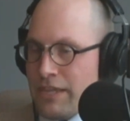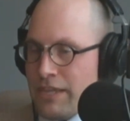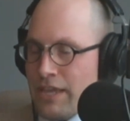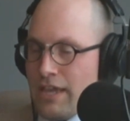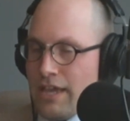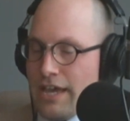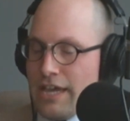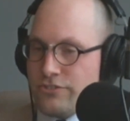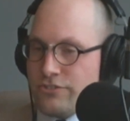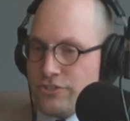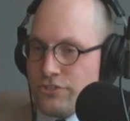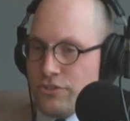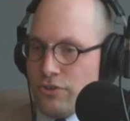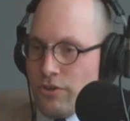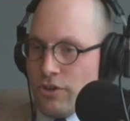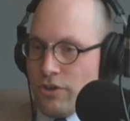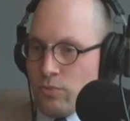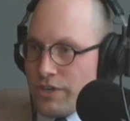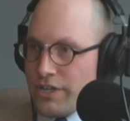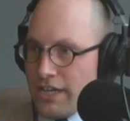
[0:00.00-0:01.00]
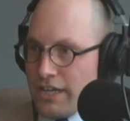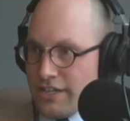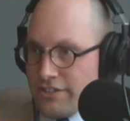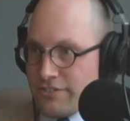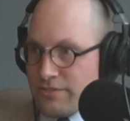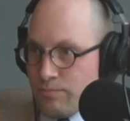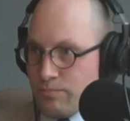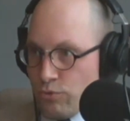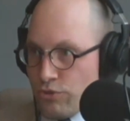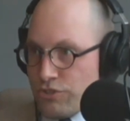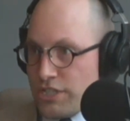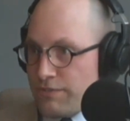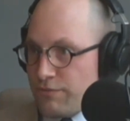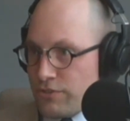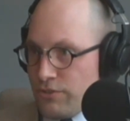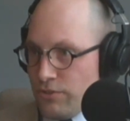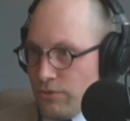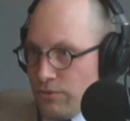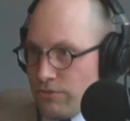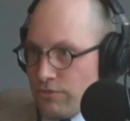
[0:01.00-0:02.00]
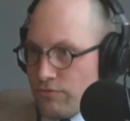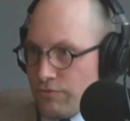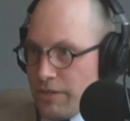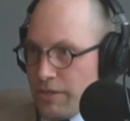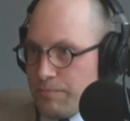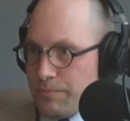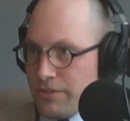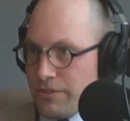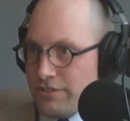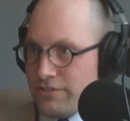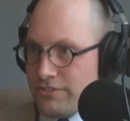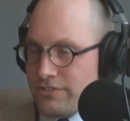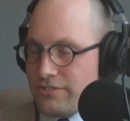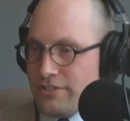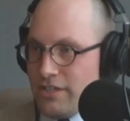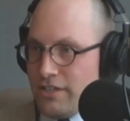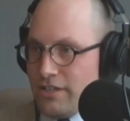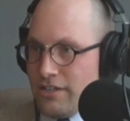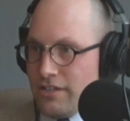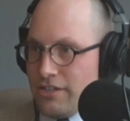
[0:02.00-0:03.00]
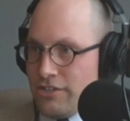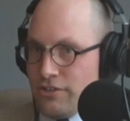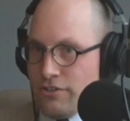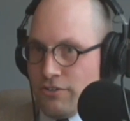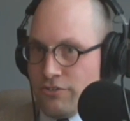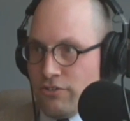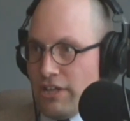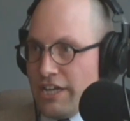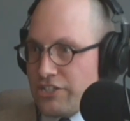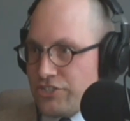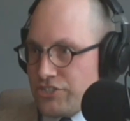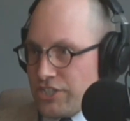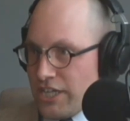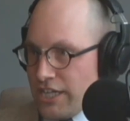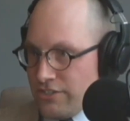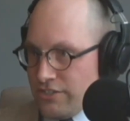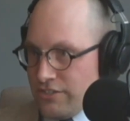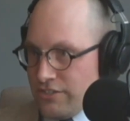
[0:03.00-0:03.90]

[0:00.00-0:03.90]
And so on one hand, it's more difficult, right? Because the light changes.